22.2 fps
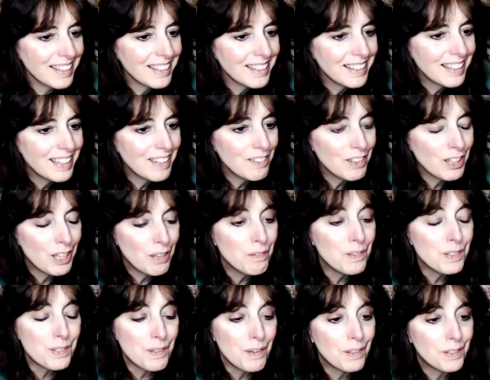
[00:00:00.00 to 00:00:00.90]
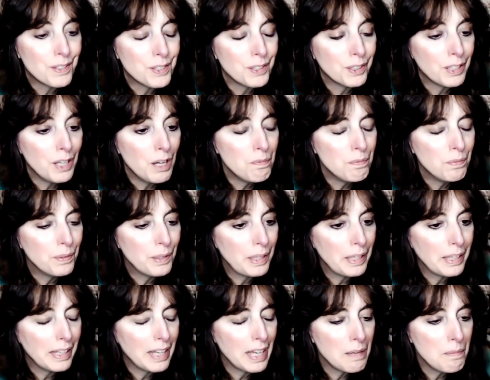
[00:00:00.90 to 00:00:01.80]
He was all shook up when
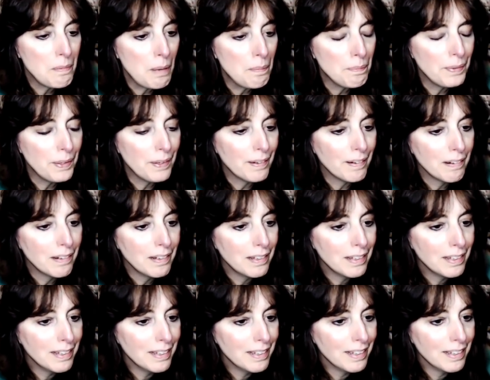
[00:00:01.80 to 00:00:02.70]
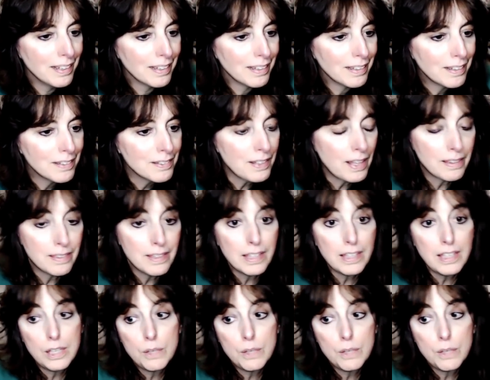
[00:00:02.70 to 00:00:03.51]
he came up there. Because I think he